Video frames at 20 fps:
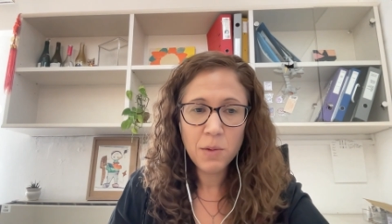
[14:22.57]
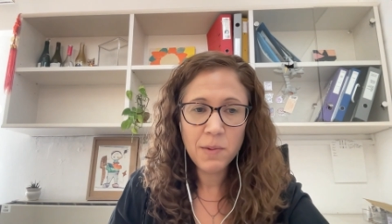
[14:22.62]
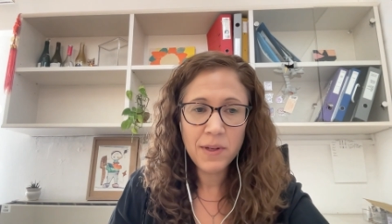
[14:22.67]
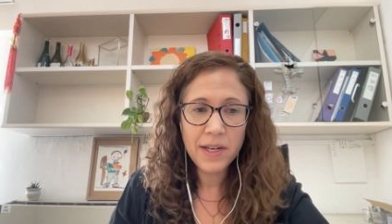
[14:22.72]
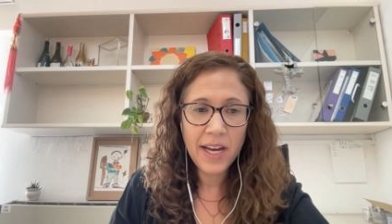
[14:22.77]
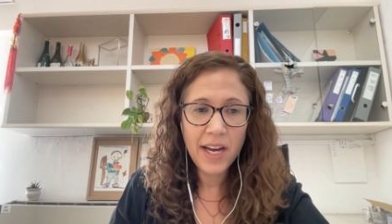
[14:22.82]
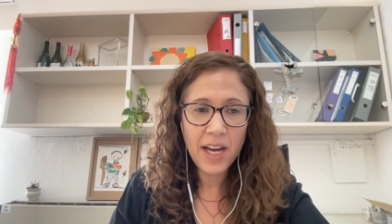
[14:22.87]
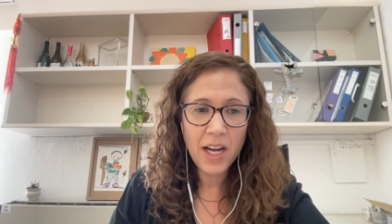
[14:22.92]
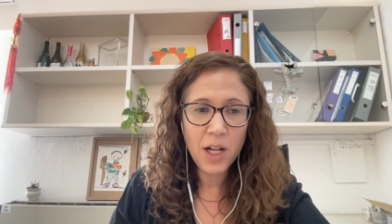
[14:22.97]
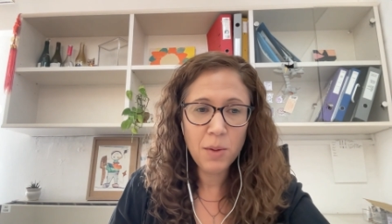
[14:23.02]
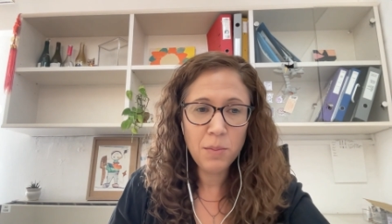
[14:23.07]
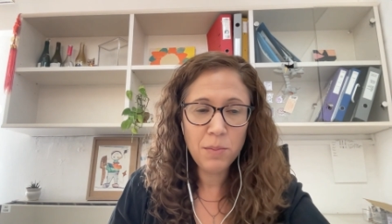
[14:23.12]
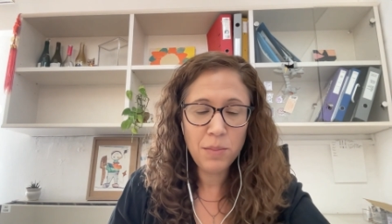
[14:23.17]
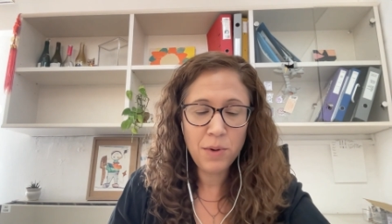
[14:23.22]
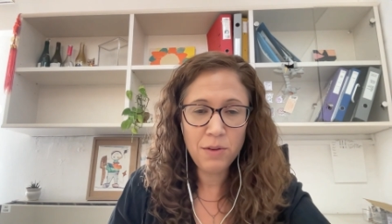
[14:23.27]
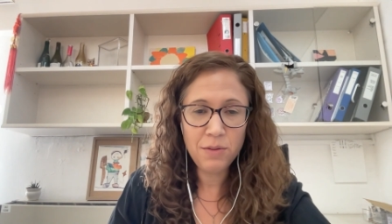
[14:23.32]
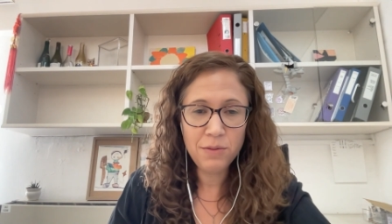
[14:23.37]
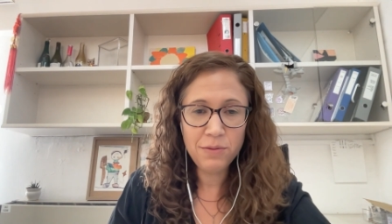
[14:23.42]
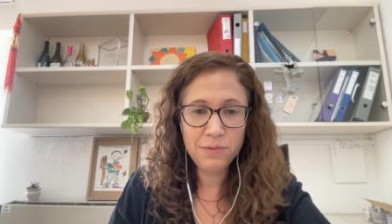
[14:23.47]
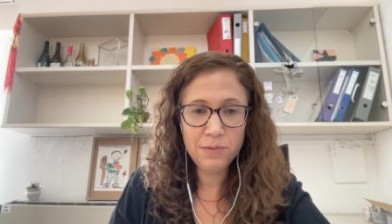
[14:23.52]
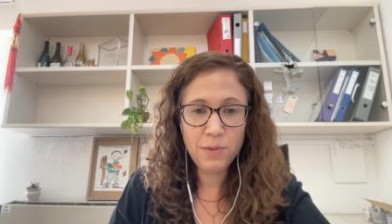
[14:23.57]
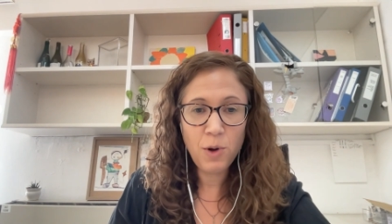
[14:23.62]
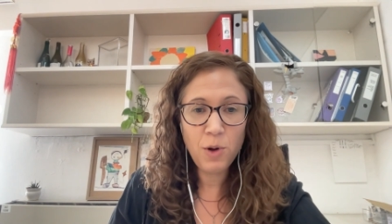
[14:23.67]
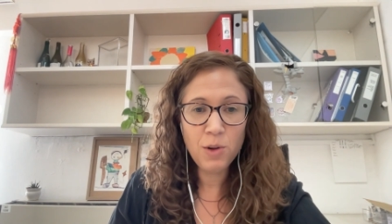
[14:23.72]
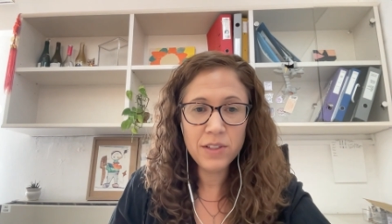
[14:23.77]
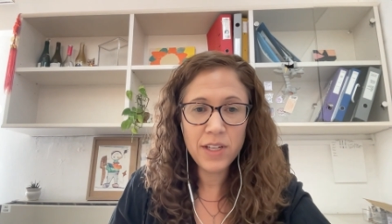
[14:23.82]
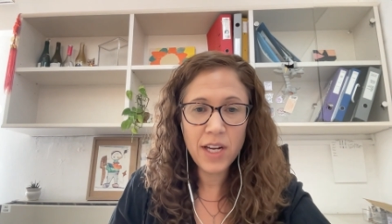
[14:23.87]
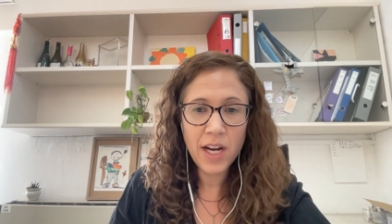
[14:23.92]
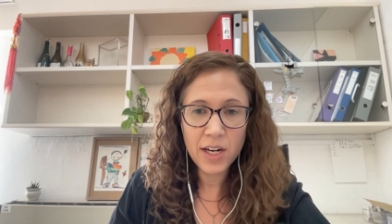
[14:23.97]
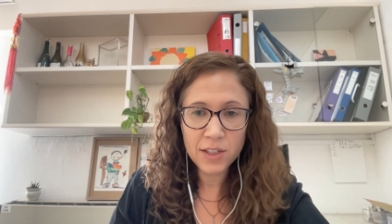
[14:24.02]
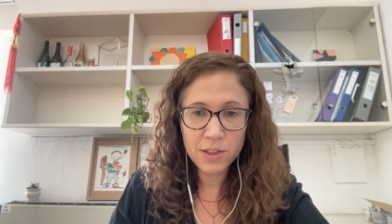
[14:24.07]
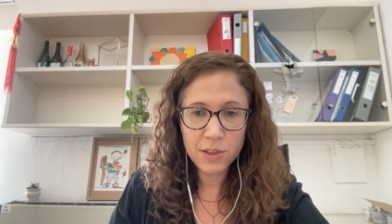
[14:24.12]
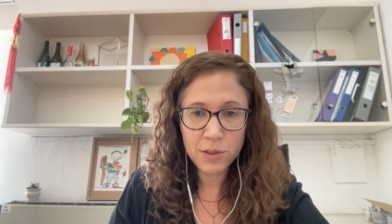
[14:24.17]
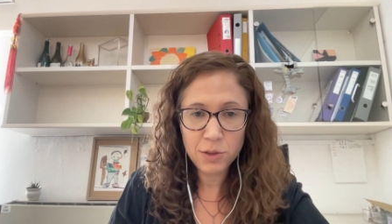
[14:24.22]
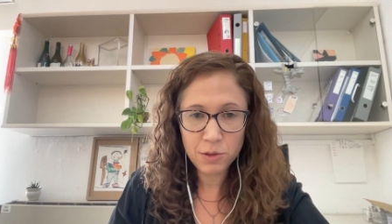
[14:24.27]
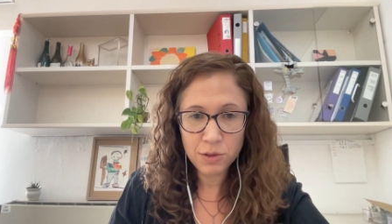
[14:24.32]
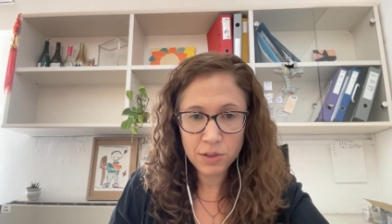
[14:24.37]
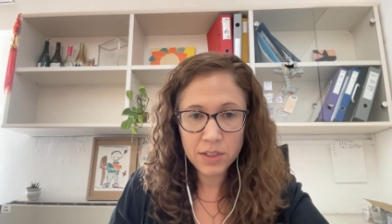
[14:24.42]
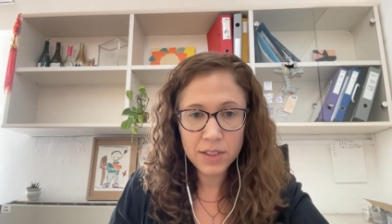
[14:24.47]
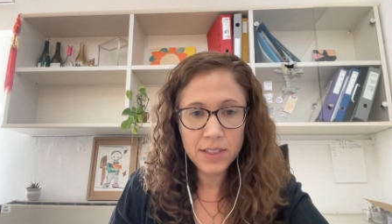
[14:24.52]
with the help of all the other
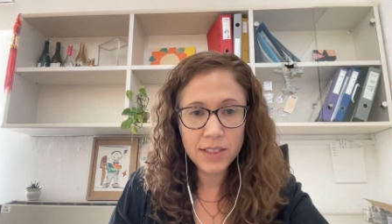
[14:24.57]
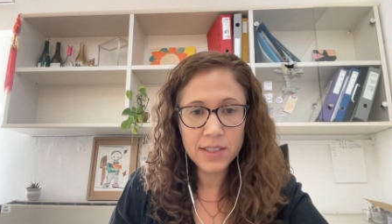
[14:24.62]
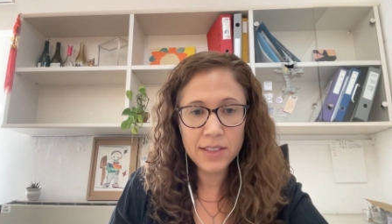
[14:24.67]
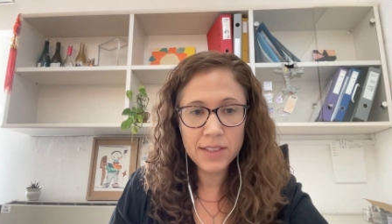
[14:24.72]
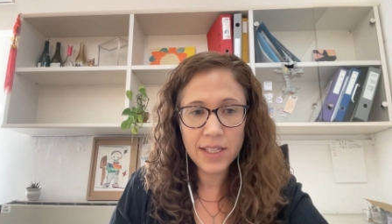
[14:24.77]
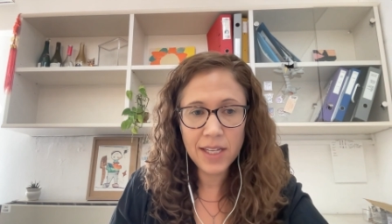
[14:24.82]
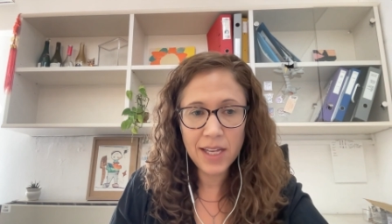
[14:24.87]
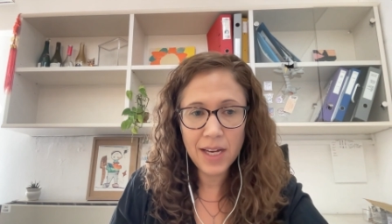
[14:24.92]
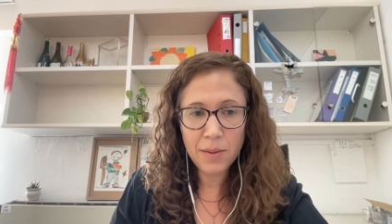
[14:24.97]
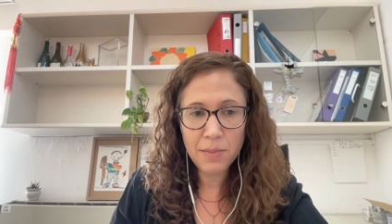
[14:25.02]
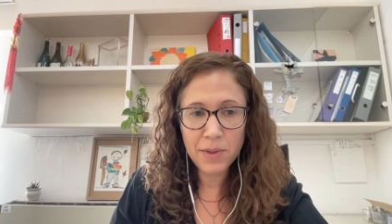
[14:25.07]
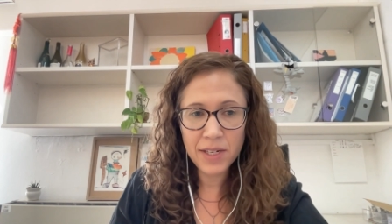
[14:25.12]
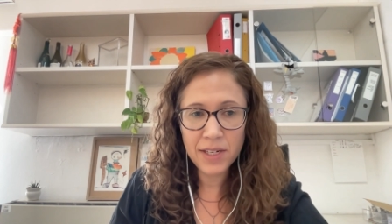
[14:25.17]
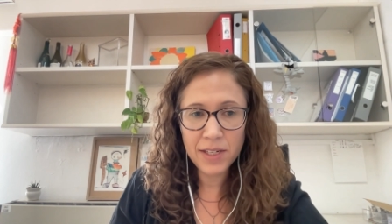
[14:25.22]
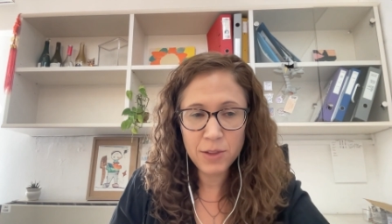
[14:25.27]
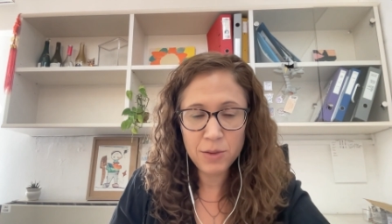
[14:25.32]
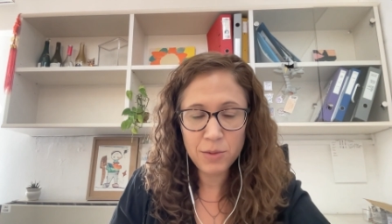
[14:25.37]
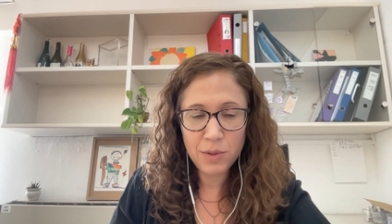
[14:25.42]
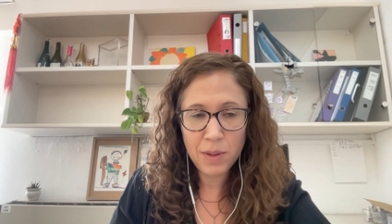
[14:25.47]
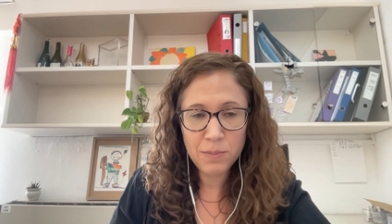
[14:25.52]
students in the lab and I'm,